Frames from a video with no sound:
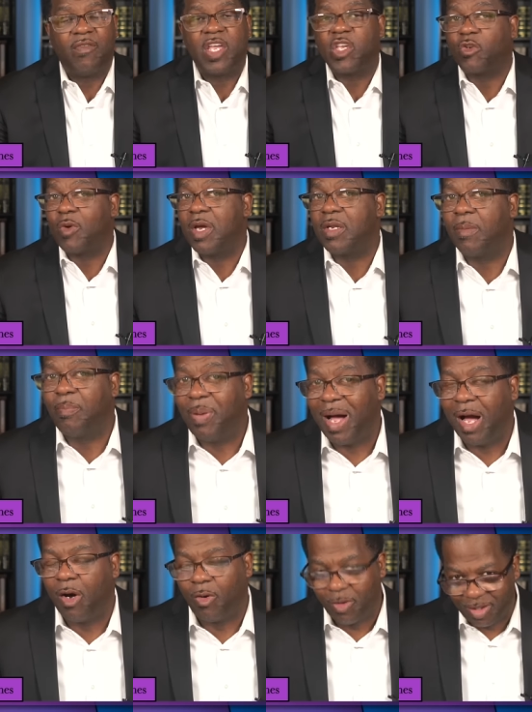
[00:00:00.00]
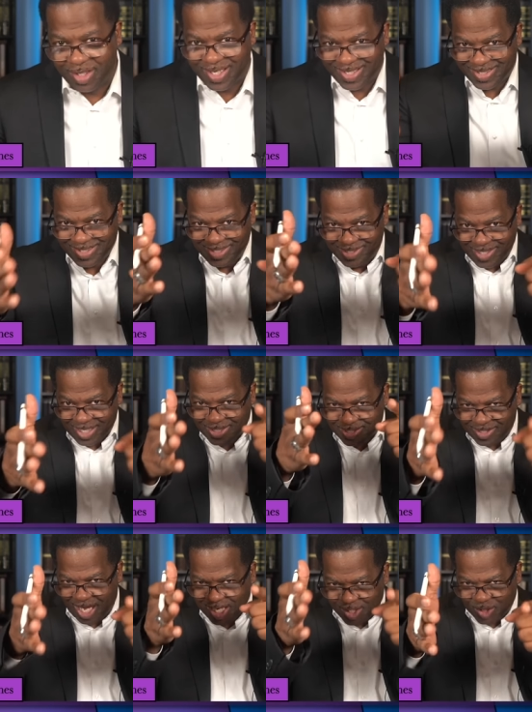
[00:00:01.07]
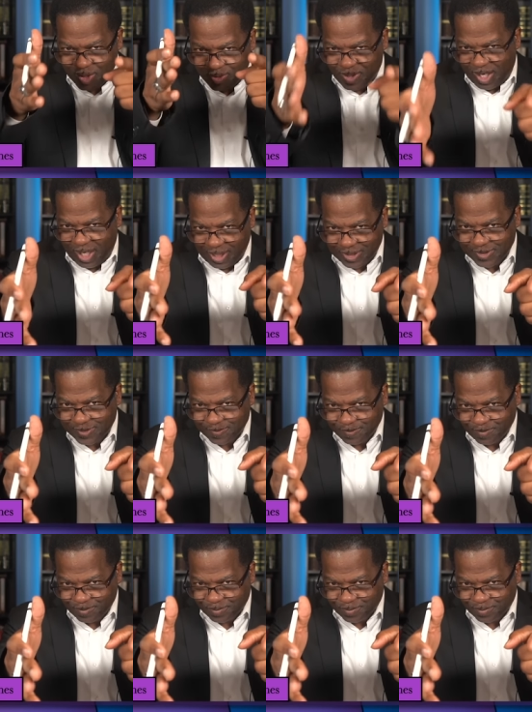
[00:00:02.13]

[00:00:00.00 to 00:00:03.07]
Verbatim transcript: of a greater power just like you are.